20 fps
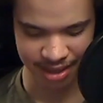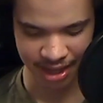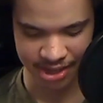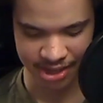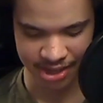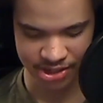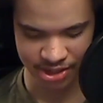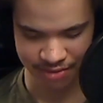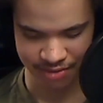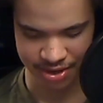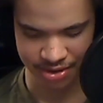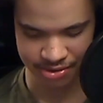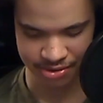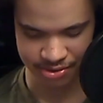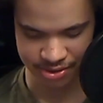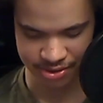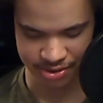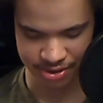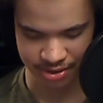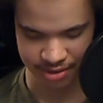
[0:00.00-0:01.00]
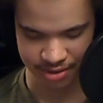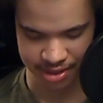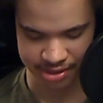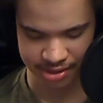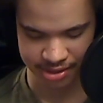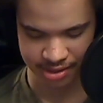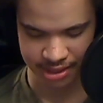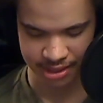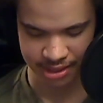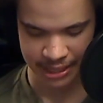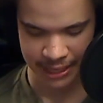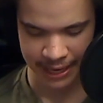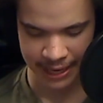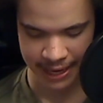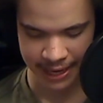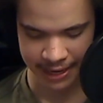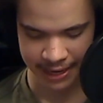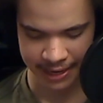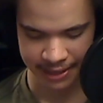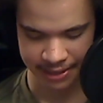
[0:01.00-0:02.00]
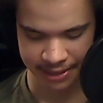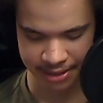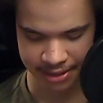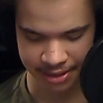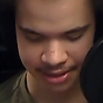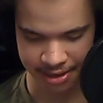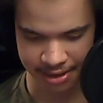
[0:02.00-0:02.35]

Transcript: Legend of Heroes series, and